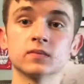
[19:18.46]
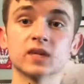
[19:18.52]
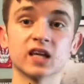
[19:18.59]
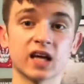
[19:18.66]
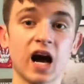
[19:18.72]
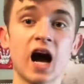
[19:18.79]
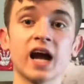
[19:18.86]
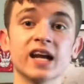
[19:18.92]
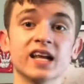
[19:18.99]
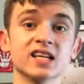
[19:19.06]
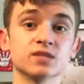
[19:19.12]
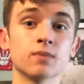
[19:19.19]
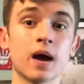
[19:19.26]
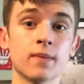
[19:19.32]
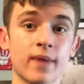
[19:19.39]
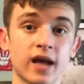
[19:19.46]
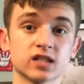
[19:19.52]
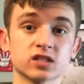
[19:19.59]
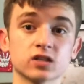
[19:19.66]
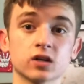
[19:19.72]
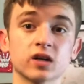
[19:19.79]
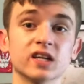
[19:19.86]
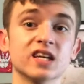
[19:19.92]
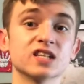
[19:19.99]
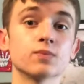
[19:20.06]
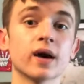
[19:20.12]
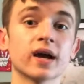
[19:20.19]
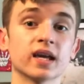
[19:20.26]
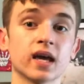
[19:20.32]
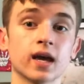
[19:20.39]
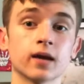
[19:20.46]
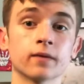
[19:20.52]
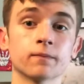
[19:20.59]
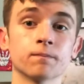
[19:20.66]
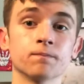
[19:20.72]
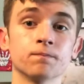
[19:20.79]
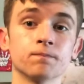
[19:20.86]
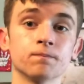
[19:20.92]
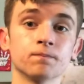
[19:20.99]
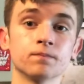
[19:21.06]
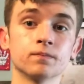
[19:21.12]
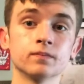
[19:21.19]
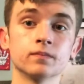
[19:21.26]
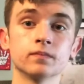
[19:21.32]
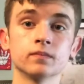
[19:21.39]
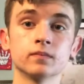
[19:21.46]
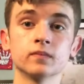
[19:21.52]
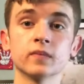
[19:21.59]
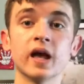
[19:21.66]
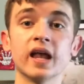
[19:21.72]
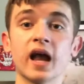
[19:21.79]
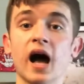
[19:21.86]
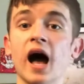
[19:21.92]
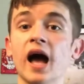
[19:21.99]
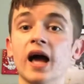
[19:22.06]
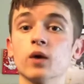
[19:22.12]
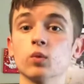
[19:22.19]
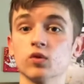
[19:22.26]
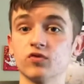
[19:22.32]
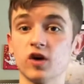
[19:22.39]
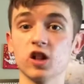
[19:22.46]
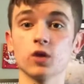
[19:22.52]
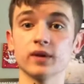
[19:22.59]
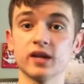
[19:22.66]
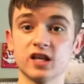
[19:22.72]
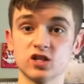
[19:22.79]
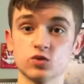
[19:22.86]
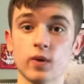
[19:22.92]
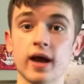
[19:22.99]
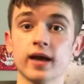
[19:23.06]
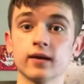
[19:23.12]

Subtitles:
God is my master. He is my king. And I will follow in his way.